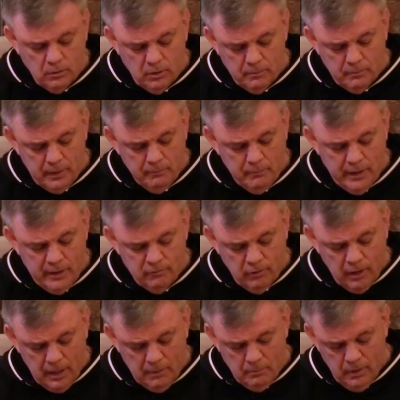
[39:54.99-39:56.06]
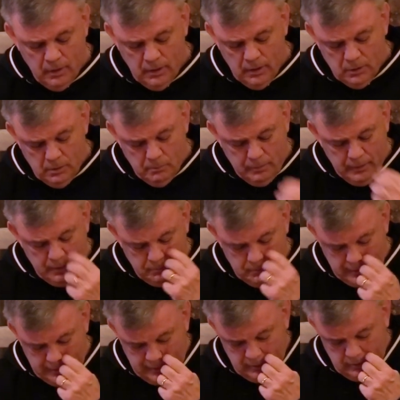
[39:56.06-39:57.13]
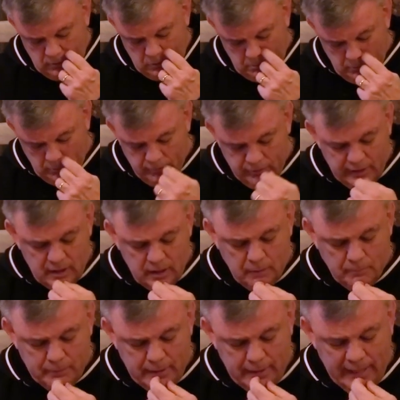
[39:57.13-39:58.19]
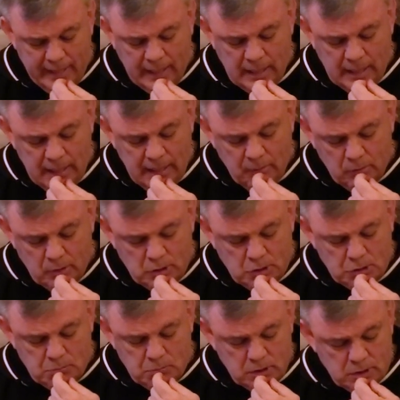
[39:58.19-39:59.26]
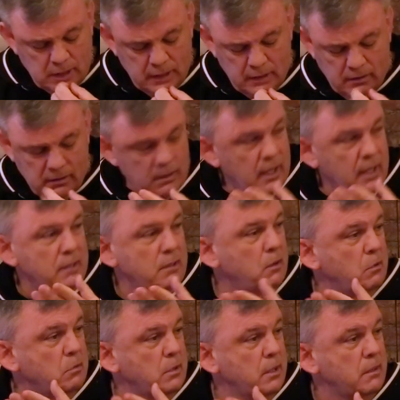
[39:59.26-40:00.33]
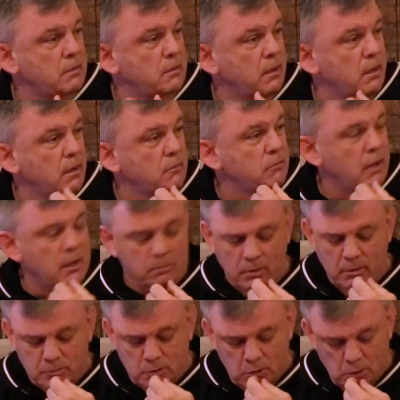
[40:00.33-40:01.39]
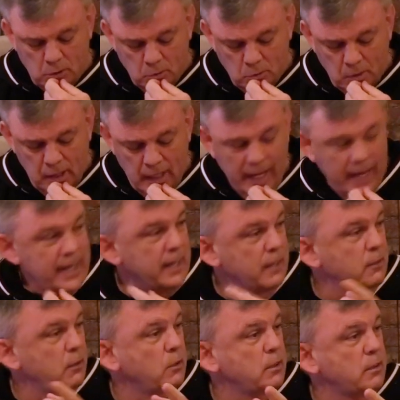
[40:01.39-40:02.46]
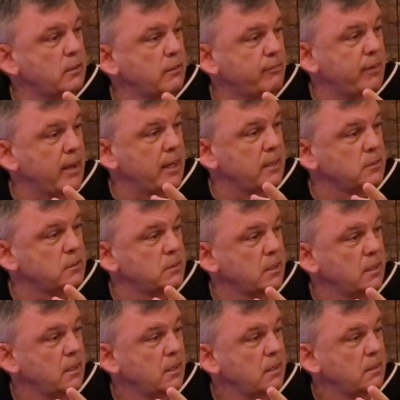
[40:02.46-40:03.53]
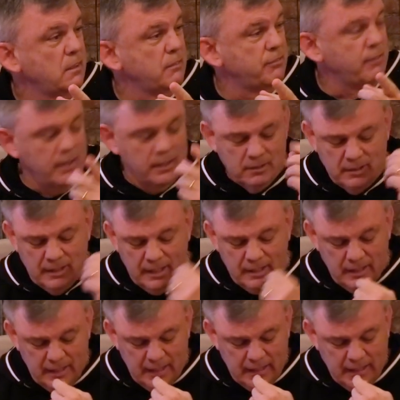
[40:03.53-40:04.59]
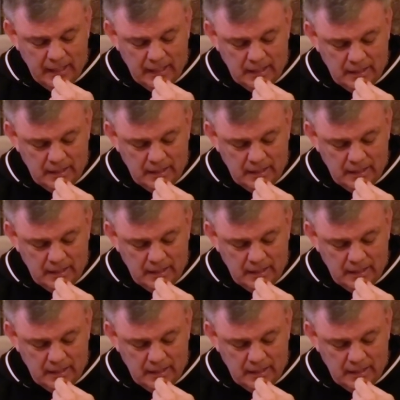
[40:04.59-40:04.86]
I want my man Rob to be able to get a little movie clip in there, which which I, I know that uh, Rob loves to do, and I know that the fans the fans get a kick out